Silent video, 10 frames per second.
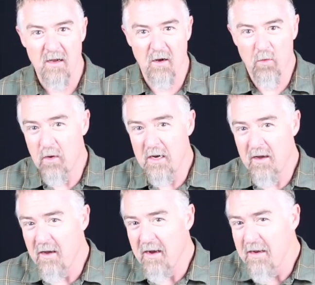When
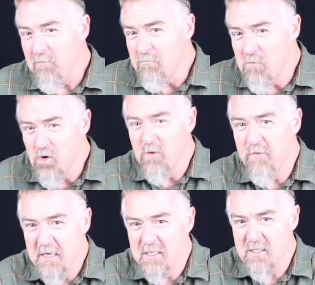I move
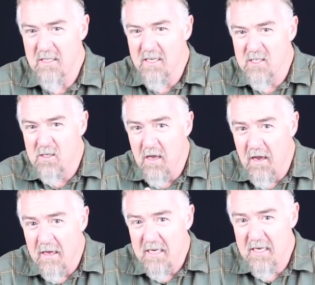in this
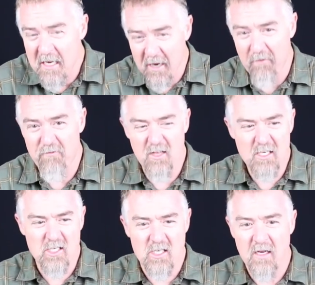gift,
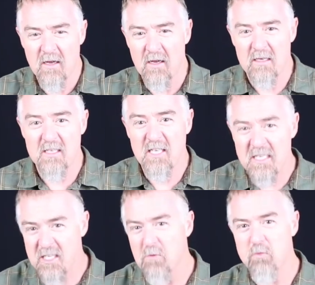this
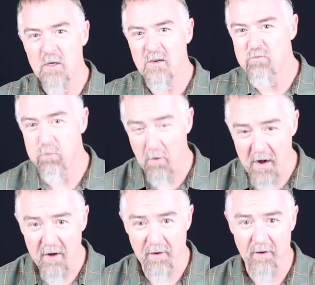discipline of
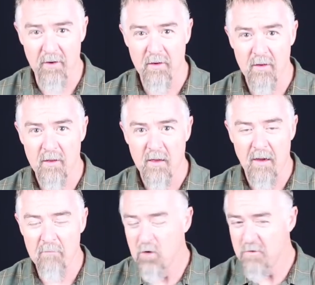prayer,
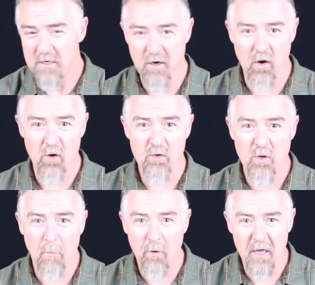I'm moving in a whole
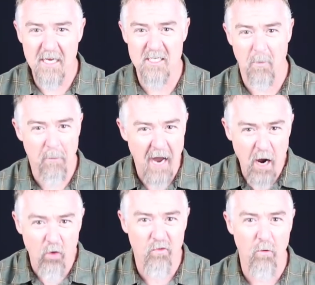new place, a
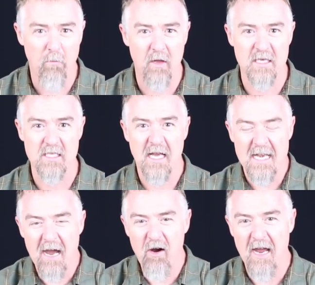powerful place.
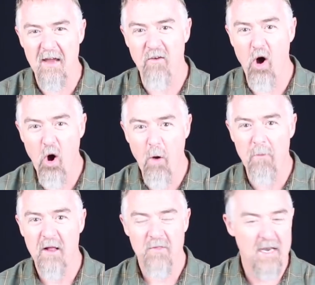Now I have
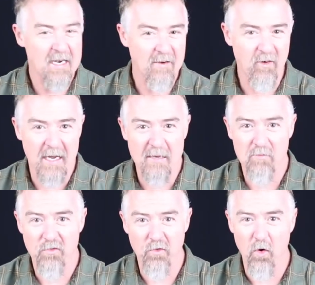hope that I never had
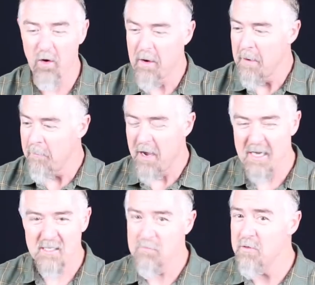before.
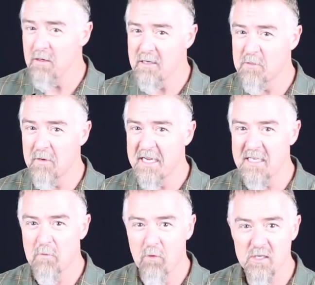Possibilities
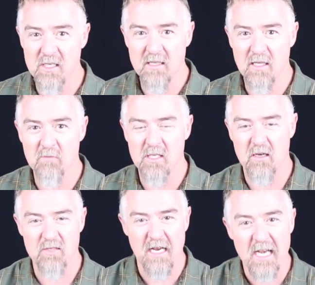begin to present
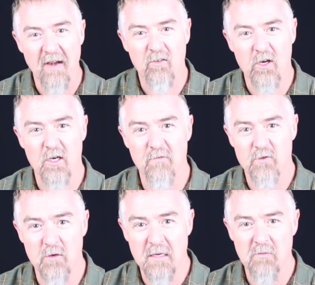themselves I never could have
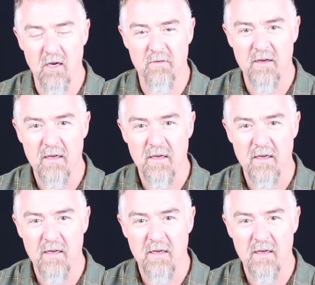dreamed of.